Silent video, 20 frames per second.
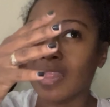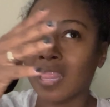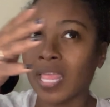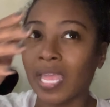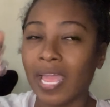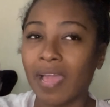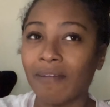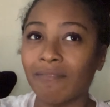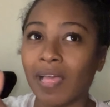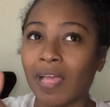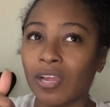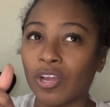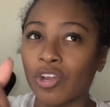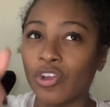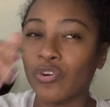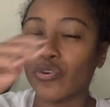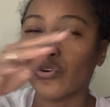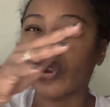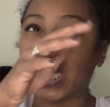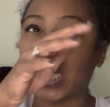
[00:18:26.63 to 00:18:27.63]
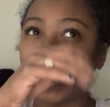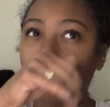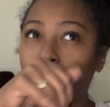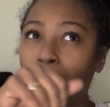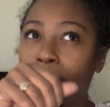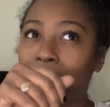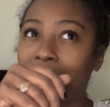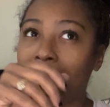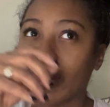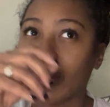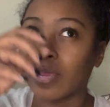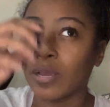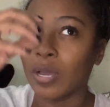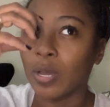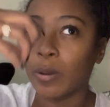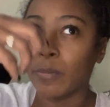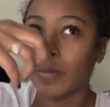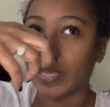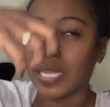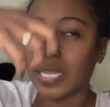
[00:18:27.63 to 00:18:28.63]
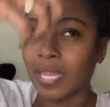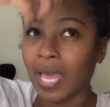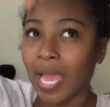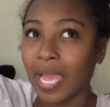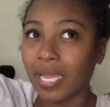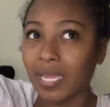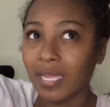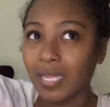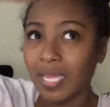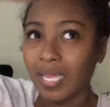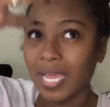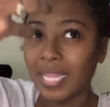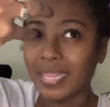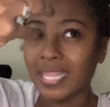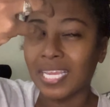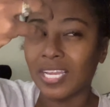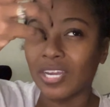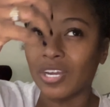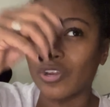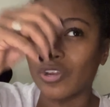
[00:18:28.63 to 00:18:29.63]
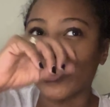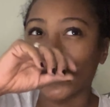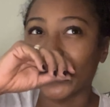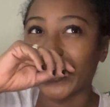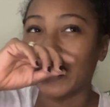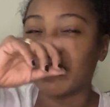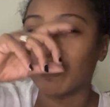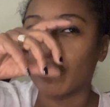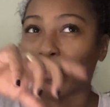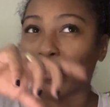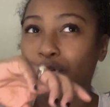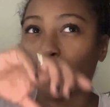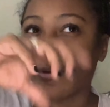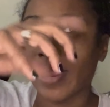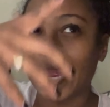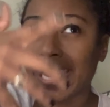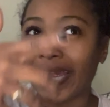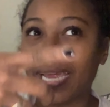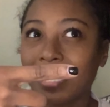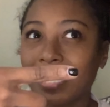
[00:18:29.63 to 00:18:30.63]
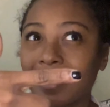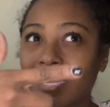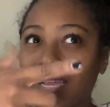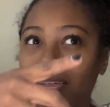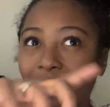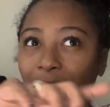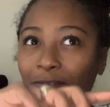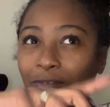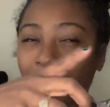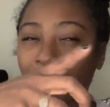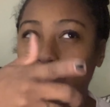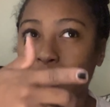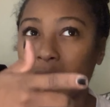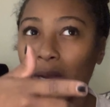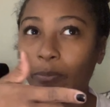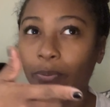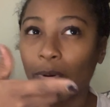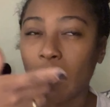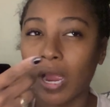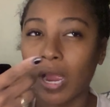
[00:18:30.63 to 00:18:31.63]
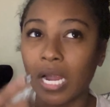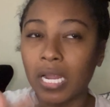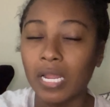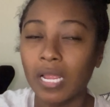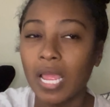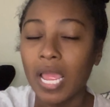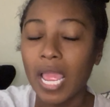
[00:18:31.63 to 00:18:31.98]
They have like a cream bottom and like I think a cream or gray front part.